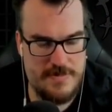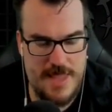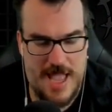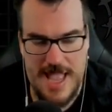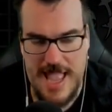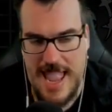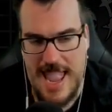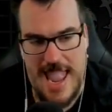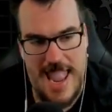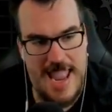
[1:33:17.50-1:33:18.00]

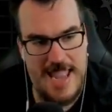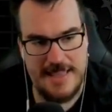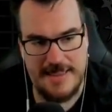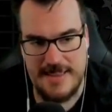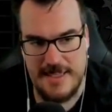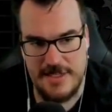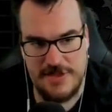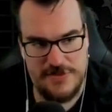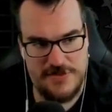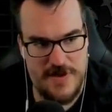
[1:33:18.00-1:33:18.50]
I hate
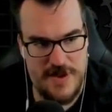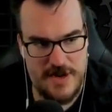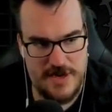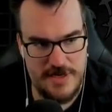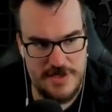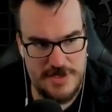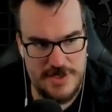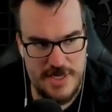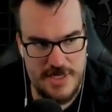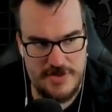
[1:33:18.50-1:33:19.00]
this
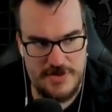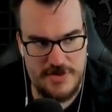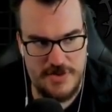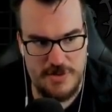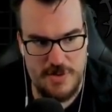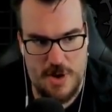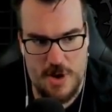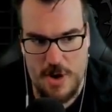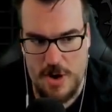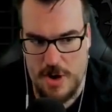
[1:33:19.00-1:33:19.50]
fucking shit
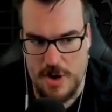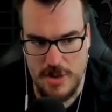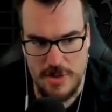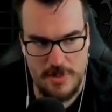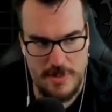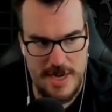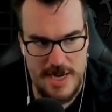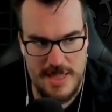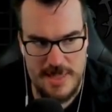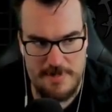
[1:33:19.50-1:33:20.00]
too. All
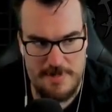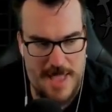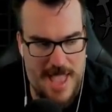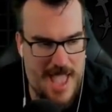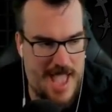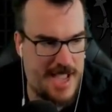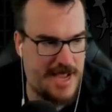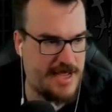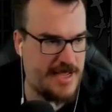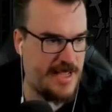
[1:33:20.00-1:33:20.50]
the way to the
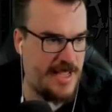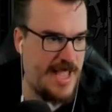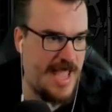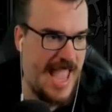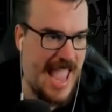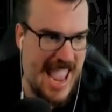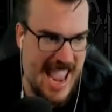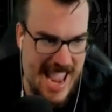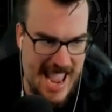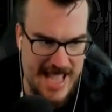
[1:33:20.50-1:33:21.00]
back
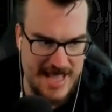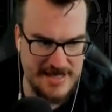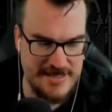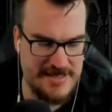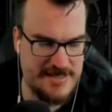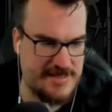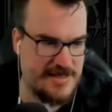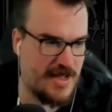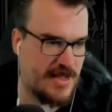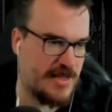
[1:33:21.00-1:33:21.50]
and
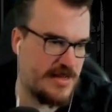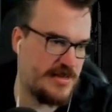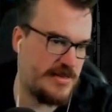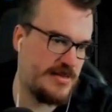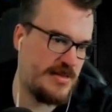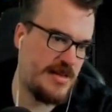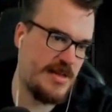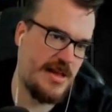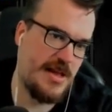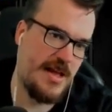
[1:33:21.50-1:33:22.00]

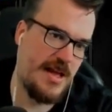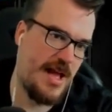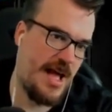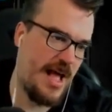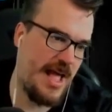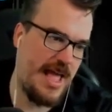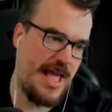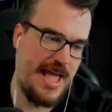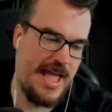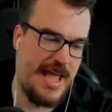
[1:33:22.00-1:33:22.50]
stun.
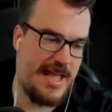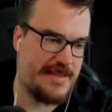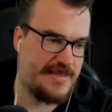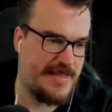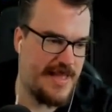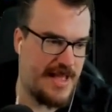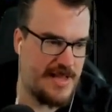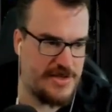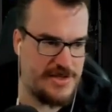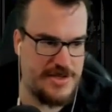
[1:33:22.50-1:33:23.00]
I hate
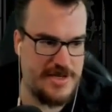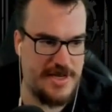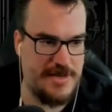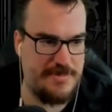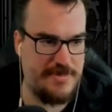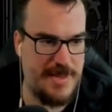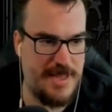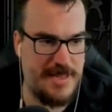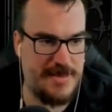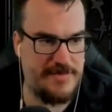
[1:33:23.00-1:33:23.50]
that
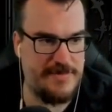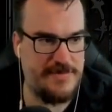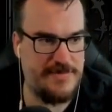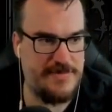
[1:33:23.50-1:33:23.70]
shit, man.